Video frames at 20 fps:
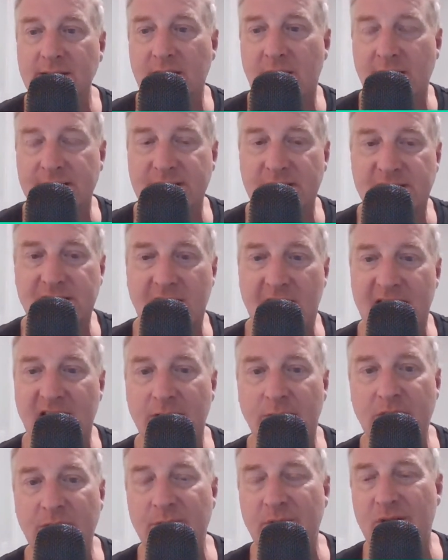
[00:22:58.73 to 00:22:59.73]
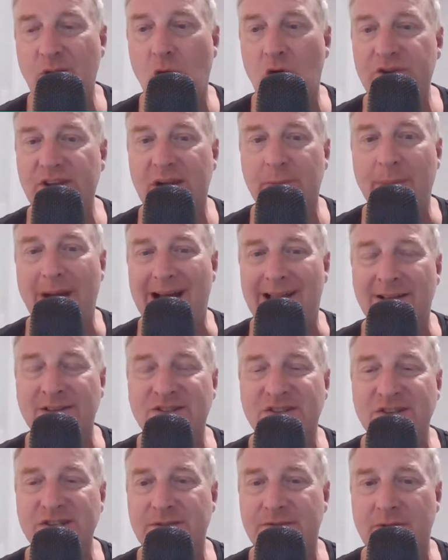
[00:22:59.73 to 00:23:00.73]
because it's kind of we've been holding
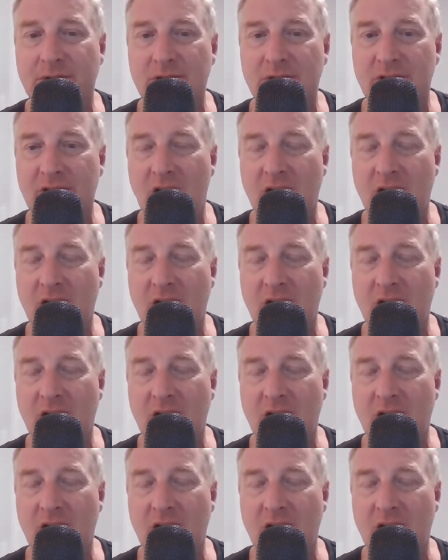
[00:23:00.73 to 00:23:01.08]
balances for a